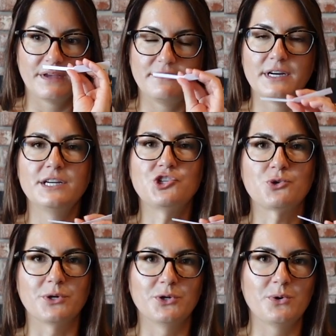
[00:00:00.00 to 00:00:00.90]
Very
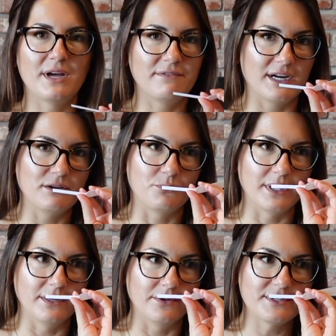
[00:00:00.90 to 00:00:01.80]
true and very
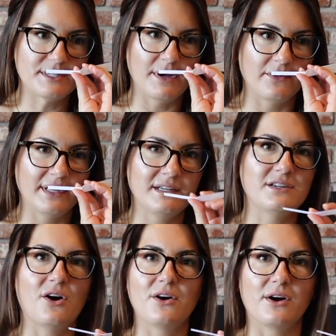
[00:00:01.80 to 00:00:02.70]
real smelling,
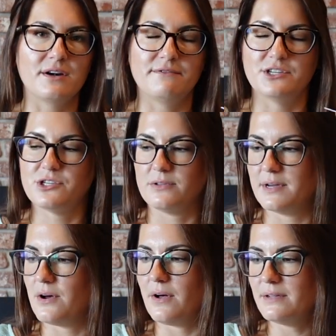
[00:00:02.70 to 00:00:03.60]
not artificial
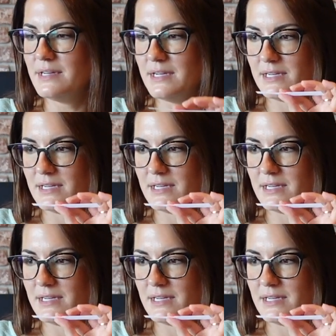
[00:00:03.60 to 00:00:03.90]
at all.